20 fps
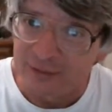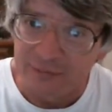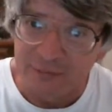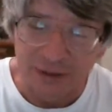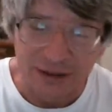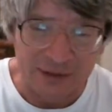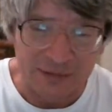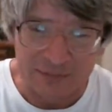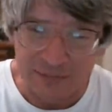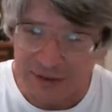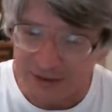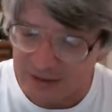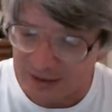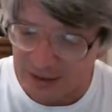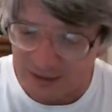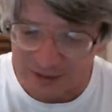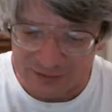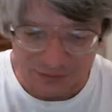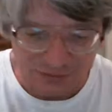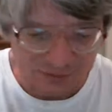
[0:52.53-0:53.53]
by the mid
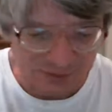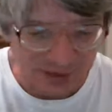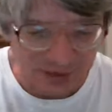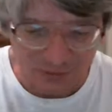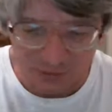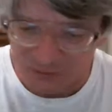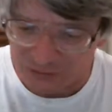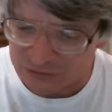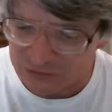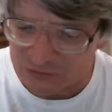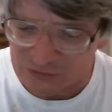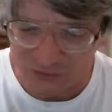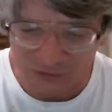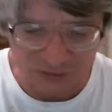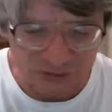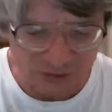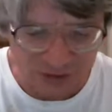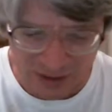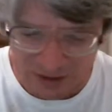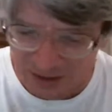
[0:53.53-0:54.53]
90s, and that was just a
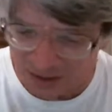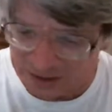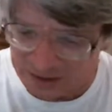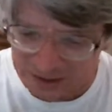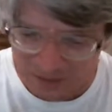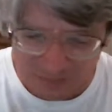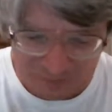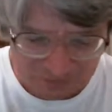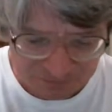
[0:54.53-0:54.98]
shame.